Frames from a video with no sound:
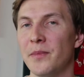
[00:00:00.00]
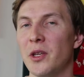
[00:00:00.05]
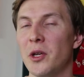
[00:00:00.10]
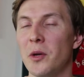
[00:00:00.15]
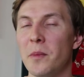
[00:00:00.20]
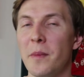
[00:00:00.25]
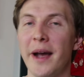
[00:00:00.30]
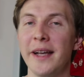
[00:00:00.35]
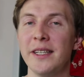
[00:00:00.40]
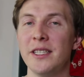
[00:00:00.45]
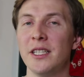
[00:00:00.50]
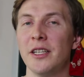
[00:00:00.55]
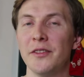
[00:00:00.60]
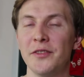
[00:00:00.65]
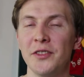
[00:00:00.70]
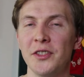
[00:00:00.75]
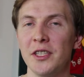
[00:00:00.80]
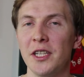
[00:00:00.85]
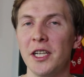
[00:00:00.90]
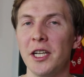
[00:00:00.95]
You might
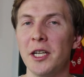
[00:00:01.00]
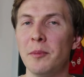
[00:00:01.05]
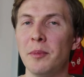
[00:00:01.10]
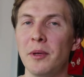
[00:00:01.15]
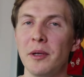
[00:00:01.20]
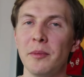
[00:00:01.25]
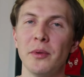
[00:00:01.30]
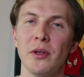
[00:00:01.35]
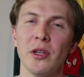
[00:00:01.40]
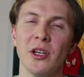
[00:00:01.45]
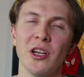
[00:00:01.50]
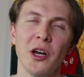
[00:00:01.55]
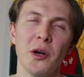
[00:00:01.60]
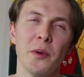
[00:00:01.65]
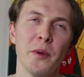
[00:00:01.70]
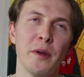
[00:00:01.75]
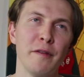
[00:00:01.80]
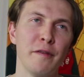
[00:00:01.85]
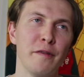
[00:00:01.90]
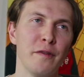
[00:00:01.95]
have seen people
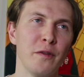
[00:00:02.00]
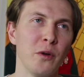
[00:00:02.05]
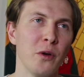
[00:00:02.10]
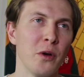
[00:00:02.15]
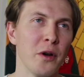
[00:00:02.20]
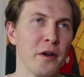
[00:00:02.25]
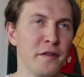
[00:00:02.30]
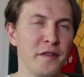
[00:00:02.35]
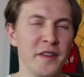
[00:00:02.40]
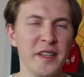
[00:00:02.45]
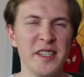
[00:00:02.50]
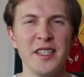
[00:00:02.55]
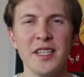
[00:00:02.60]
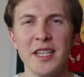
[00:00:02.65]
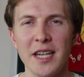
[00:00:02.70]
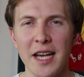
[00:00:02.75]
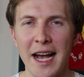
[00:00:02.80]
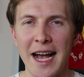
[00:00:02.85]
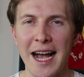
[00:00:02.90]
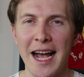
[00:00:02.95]
going for
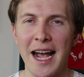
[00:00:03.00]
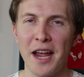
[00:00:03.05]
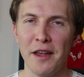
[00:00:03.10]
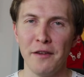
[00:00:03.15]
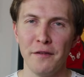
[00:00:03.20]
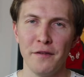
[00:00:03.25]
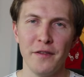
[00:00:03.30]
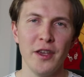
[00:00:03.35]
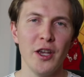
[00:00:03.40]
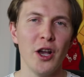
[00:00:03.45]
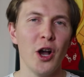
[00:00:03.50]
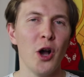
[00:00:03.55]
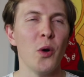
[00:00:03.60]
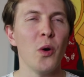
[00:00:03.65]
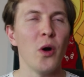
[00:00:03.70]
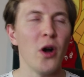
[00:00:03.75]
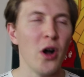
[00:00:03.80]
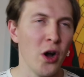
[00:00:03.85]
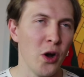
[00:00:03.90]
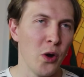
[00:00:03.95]
VTI,
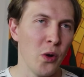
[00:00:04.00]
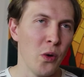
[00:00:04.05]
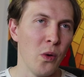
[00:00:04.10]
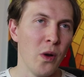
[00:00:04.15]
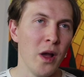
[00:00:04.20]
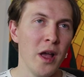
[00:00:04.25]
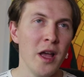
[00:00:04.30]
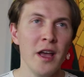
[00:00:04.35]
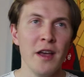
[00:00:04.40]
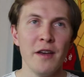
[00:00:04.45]
VOO,